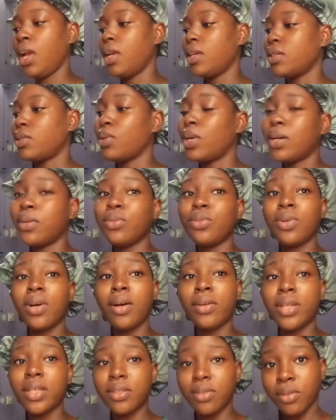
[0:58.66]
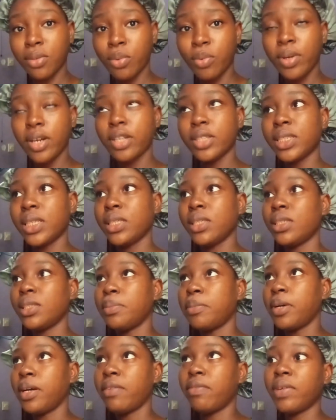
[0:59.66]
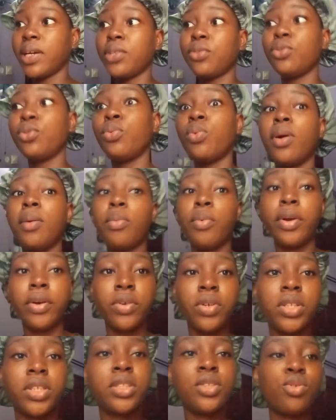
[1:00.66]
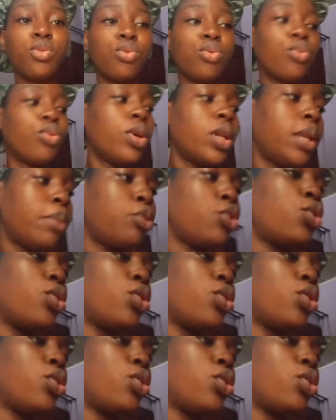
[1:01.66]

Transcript: I don't know how that's gonna work because I need to bath. I don't know what I'm wearing, so let me show you